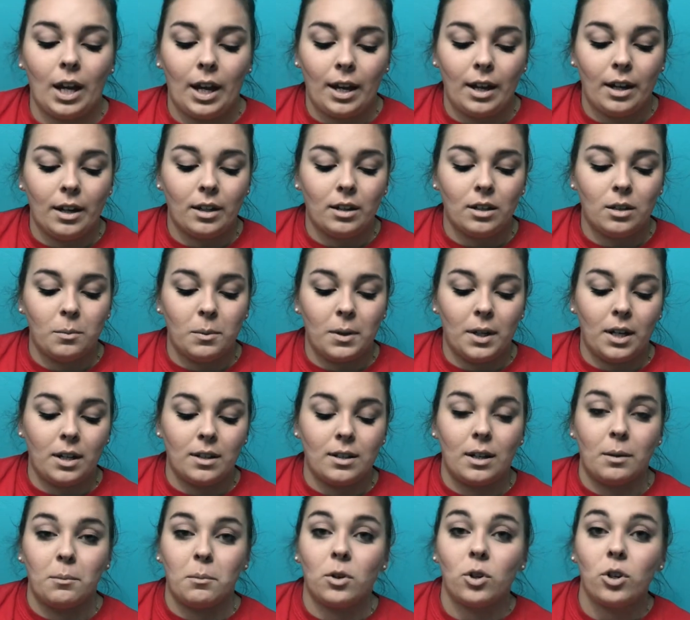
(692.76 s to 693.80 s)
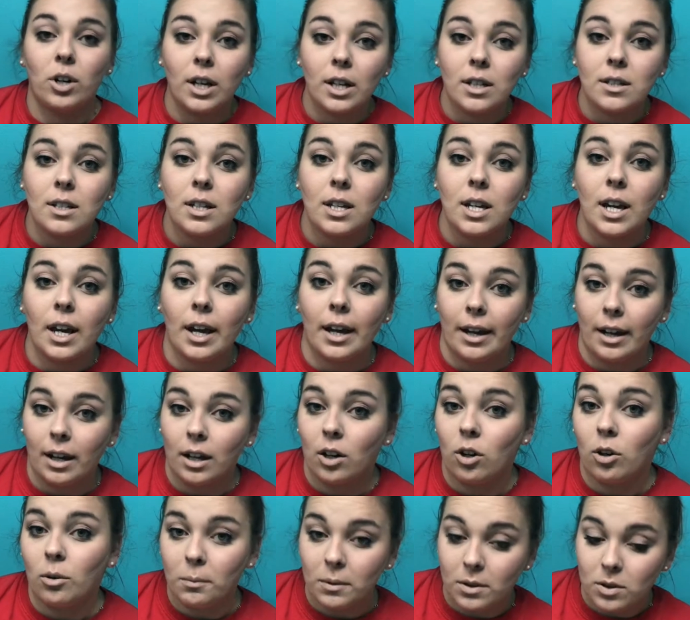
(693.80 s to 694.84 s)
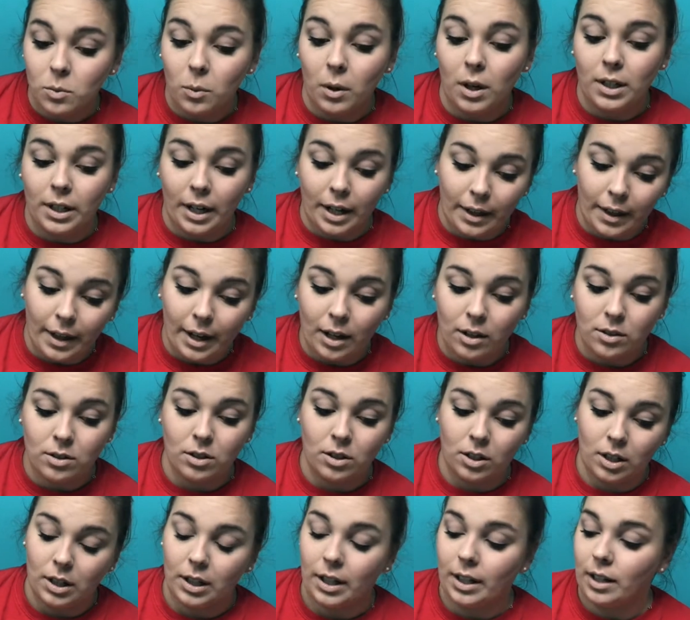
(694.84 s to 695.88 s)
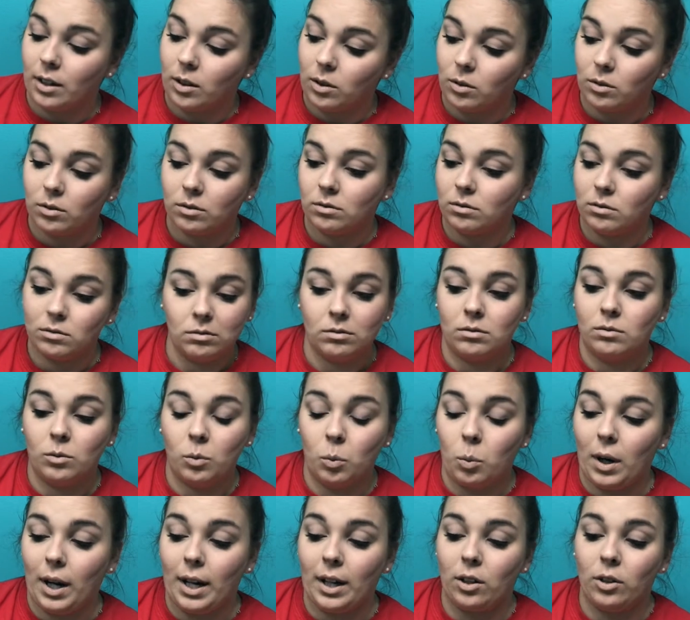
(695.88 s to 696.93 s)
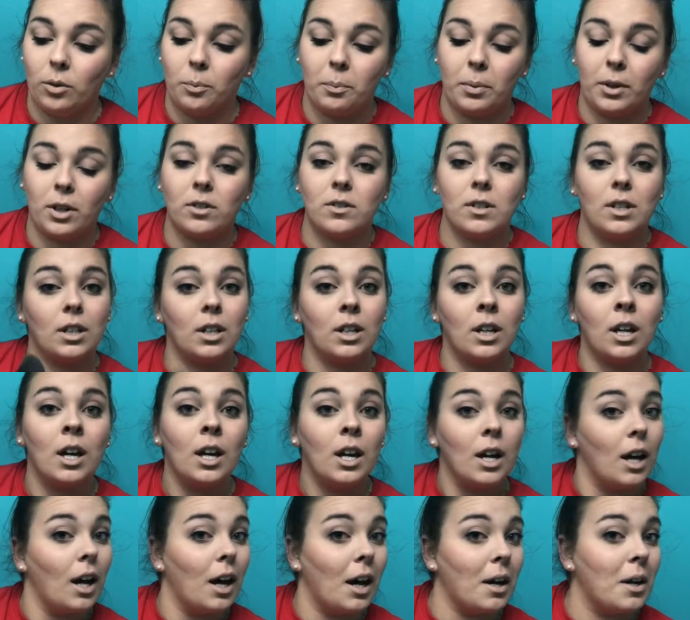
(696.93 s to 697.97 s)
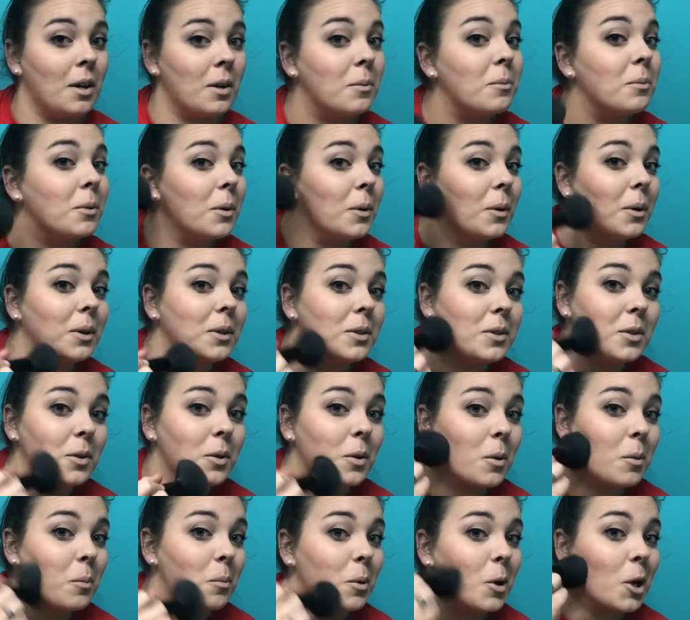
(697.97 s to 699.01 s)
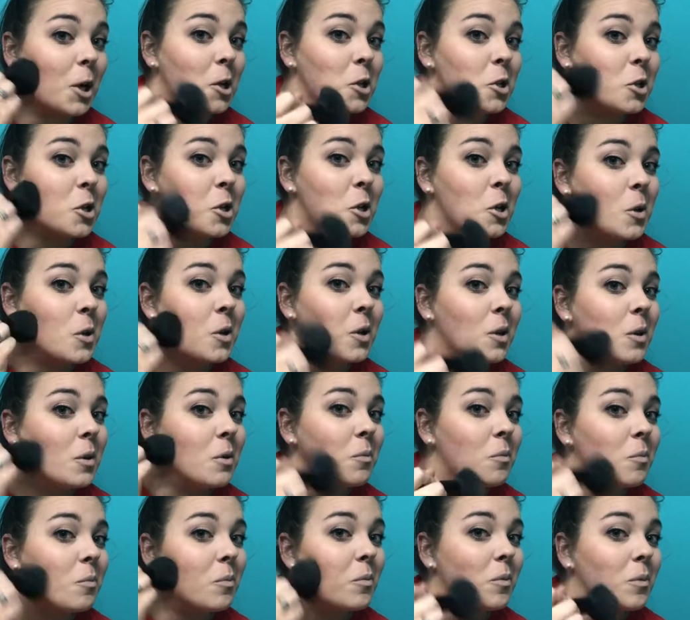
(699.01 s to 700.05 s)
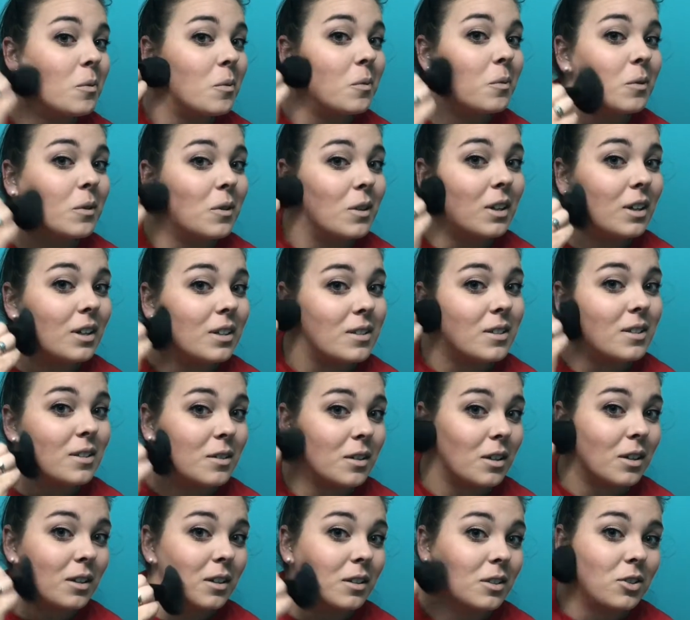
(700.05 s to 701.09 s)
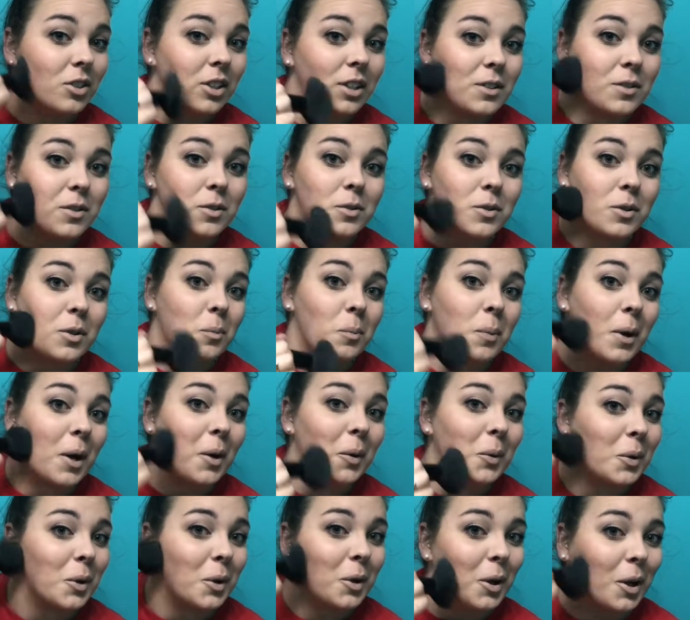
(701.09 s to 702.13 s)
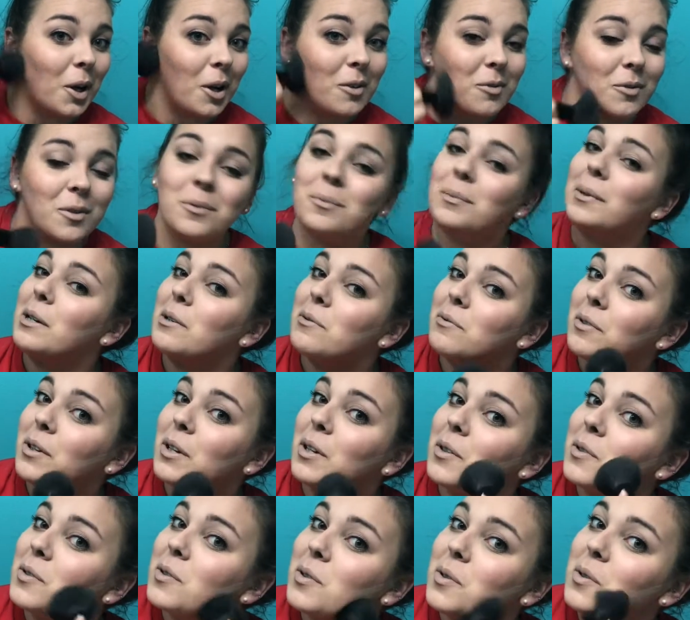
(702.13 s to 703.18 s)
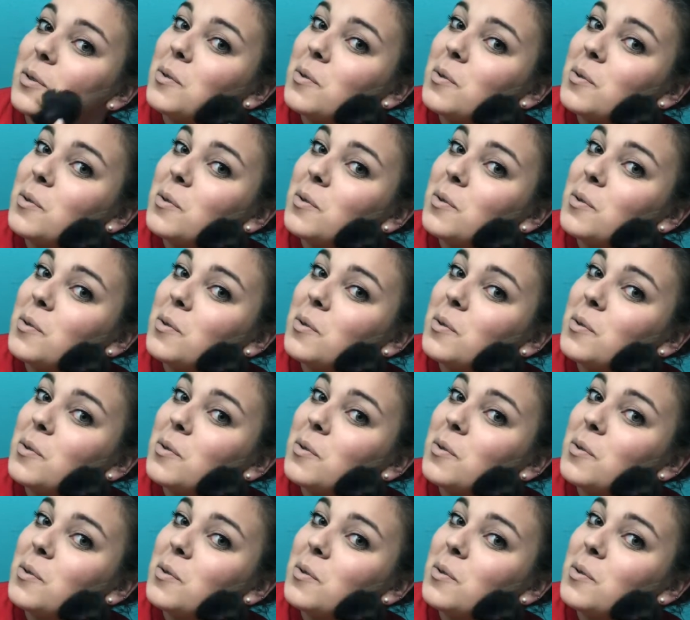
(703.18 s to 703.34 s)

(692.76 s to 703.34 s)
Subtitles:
And because I'm crazy and almost walked out of the house looking like a wild person, I'm going to brush this translucent powder off of my face.